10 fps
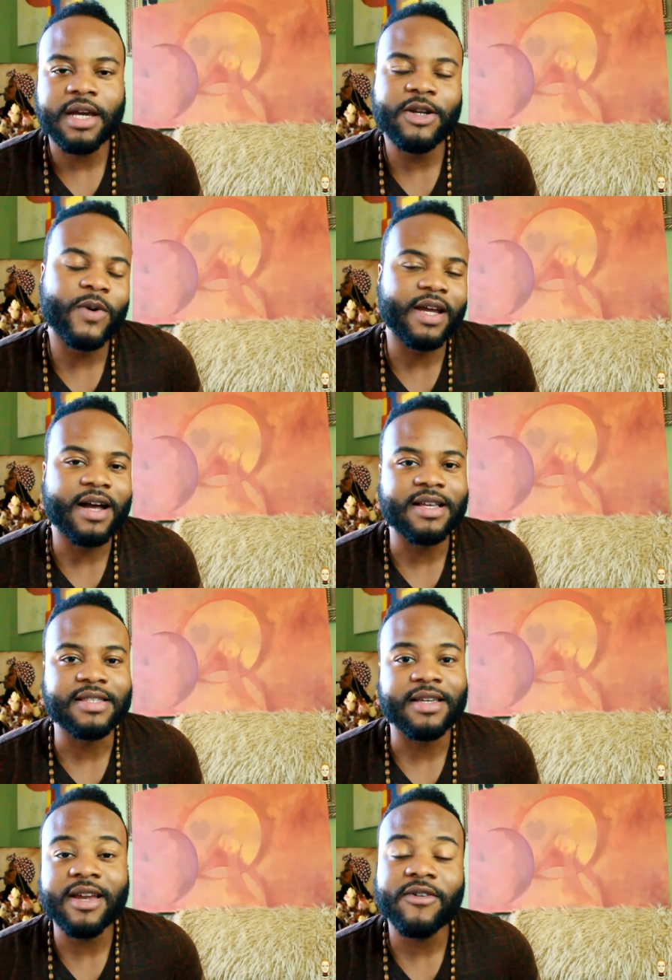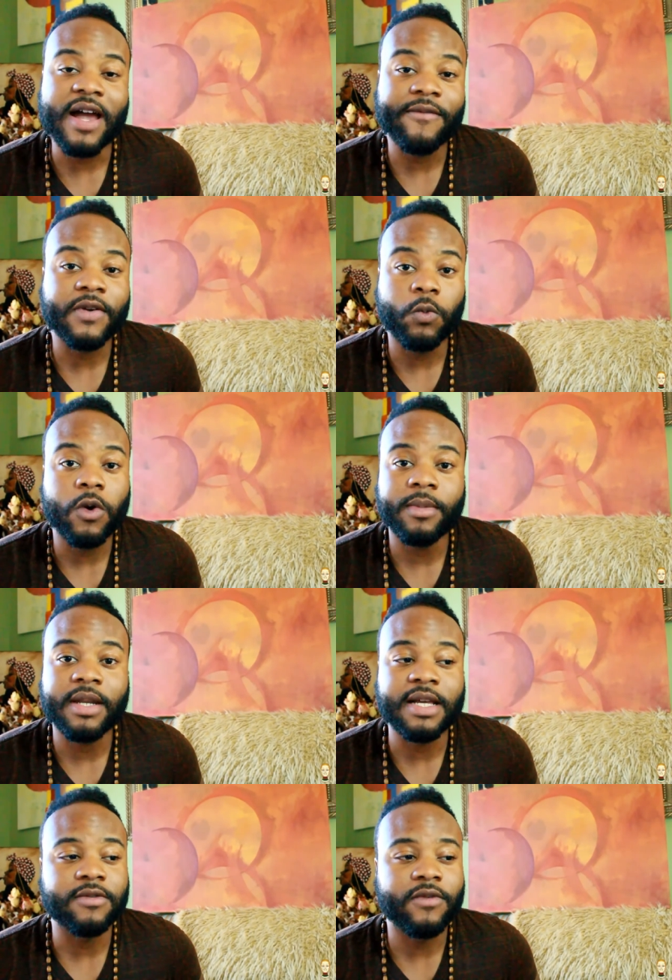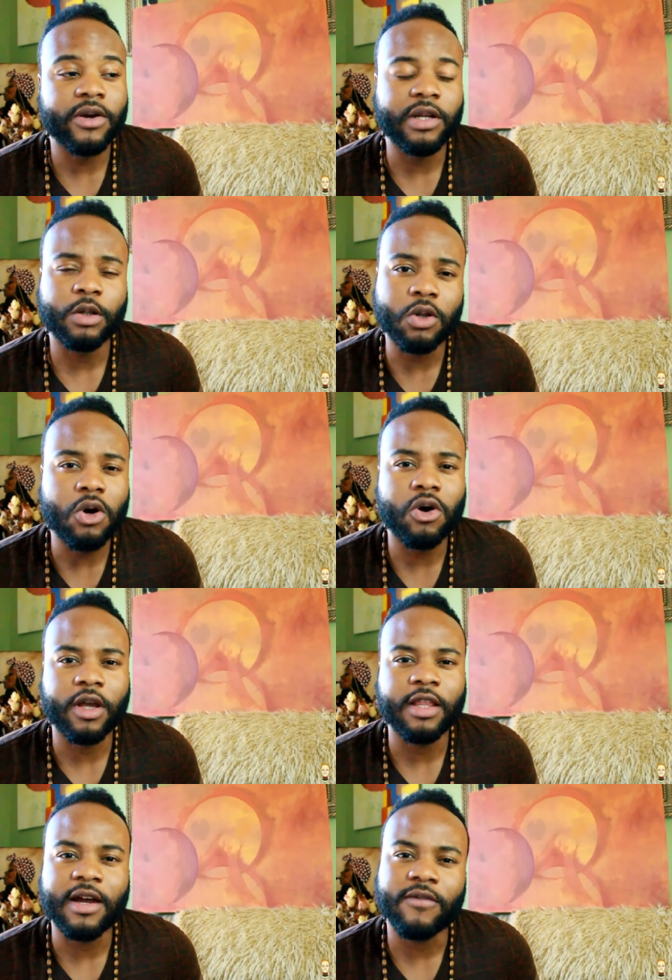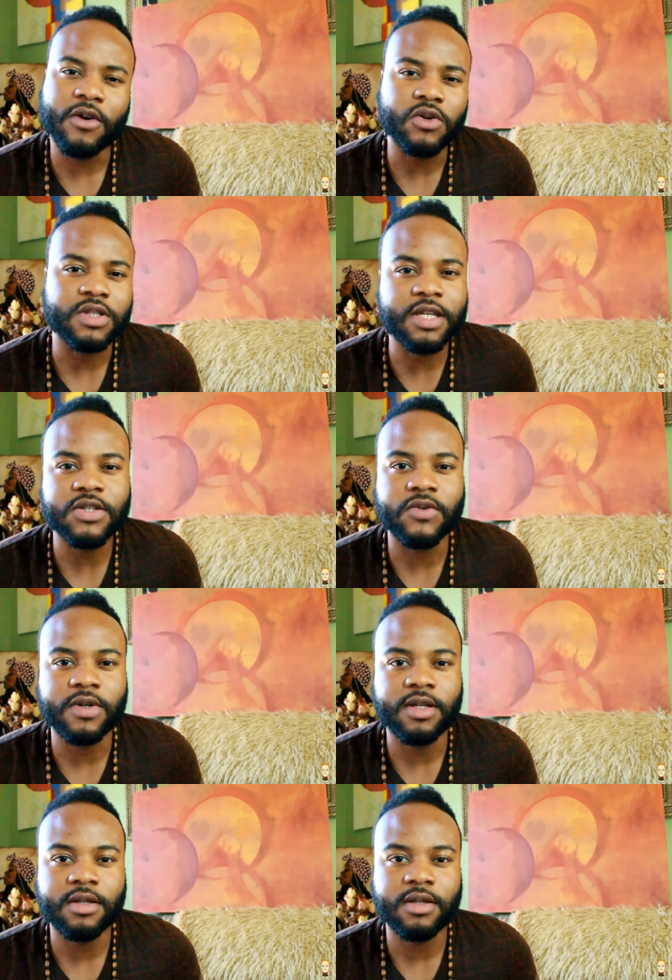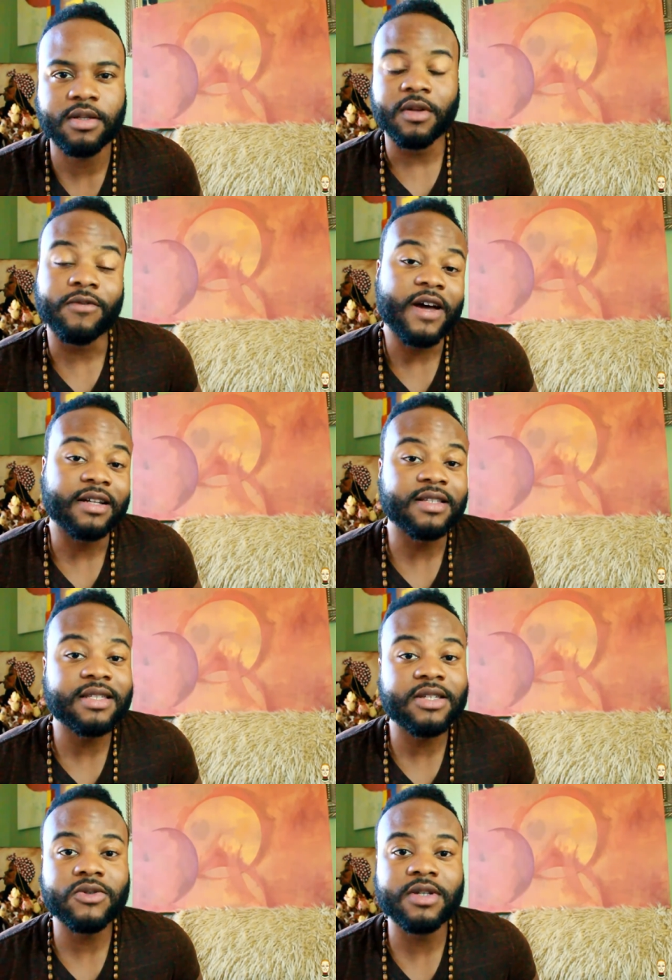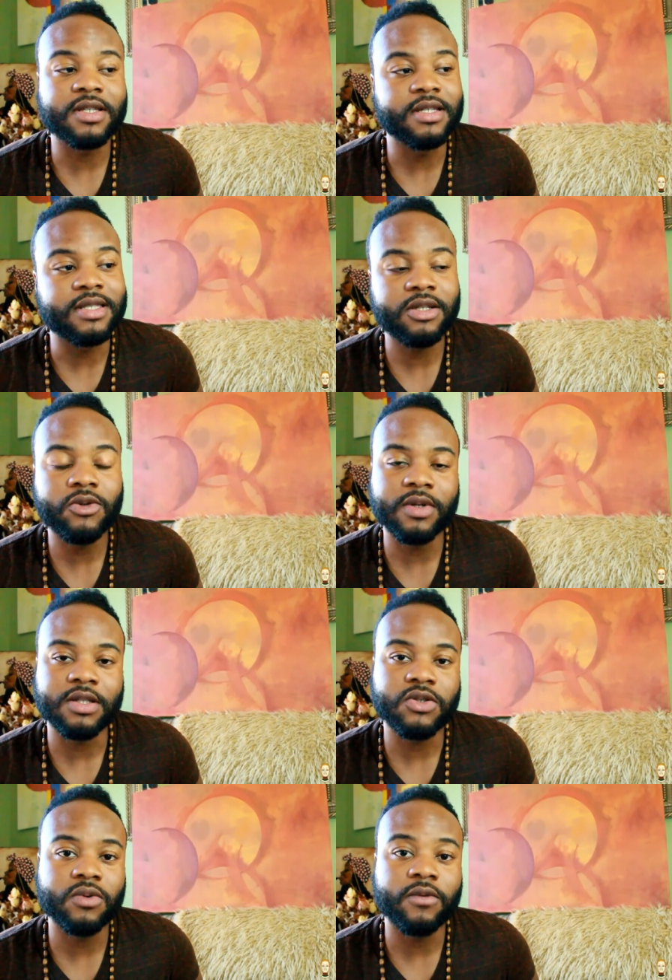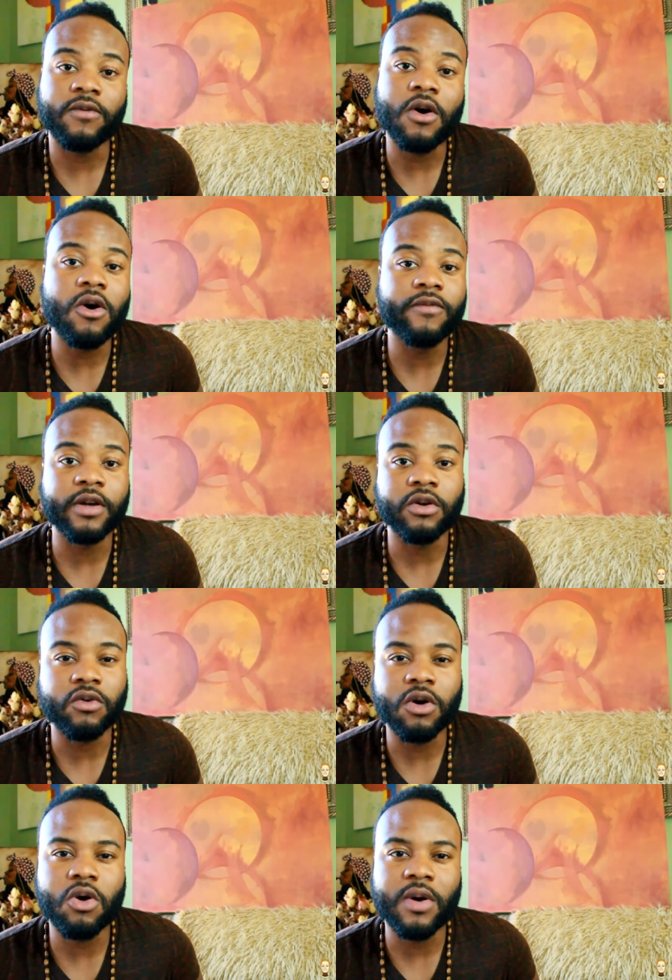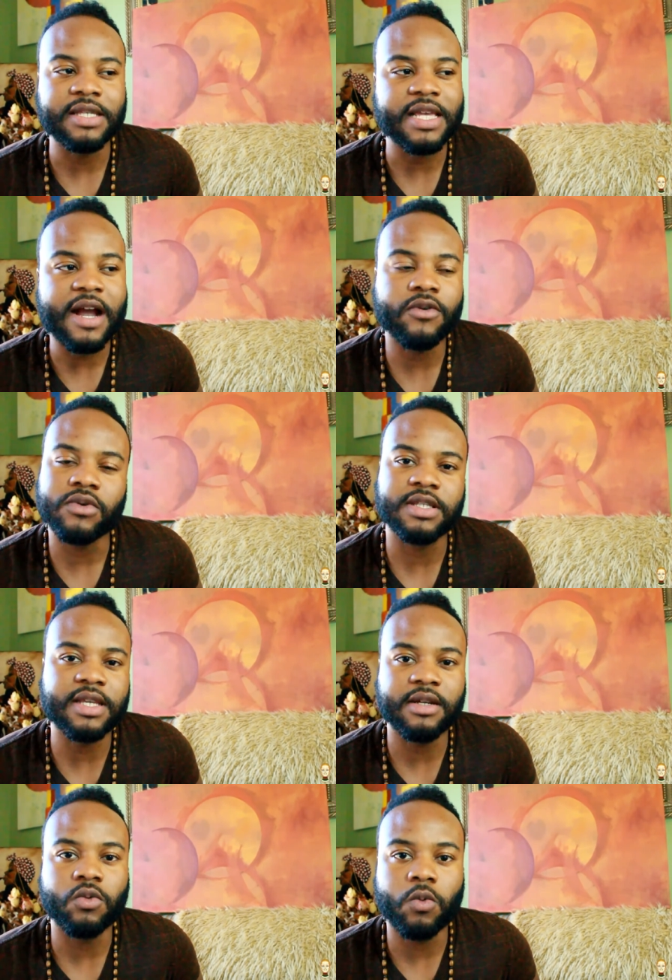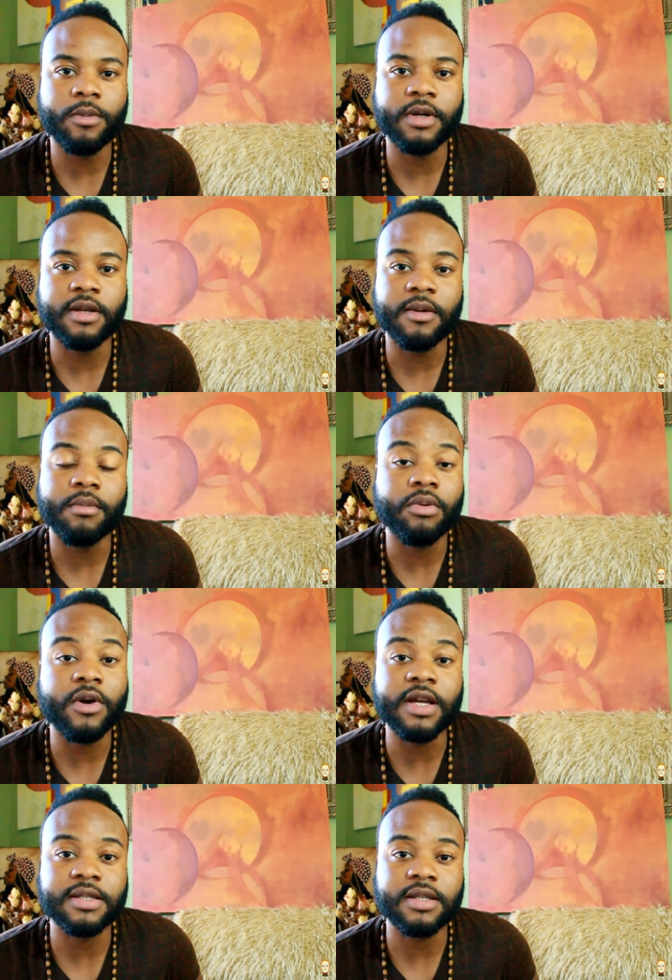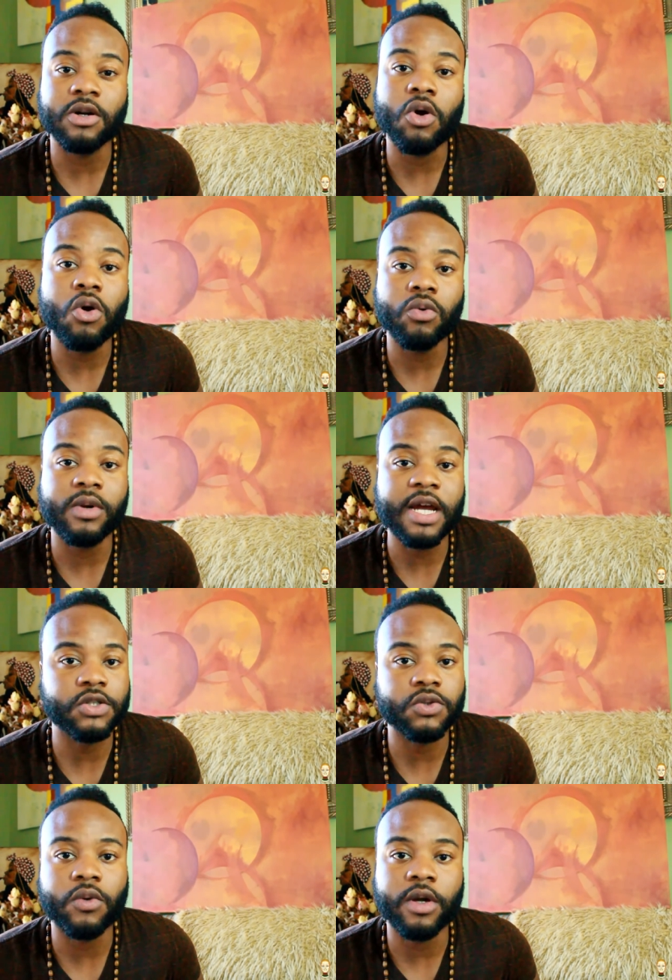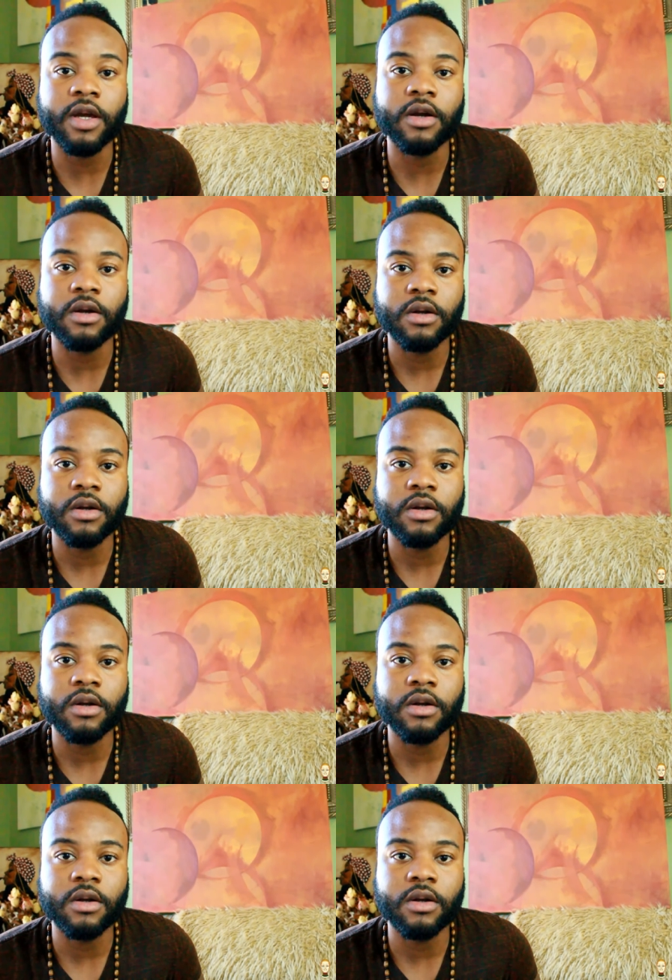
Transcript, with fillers: Anyway guys, the hair of African women has a very long and diverse history. In fact, this history is continuing to evolve and grow as Afro-descended women embrace their own natural hair.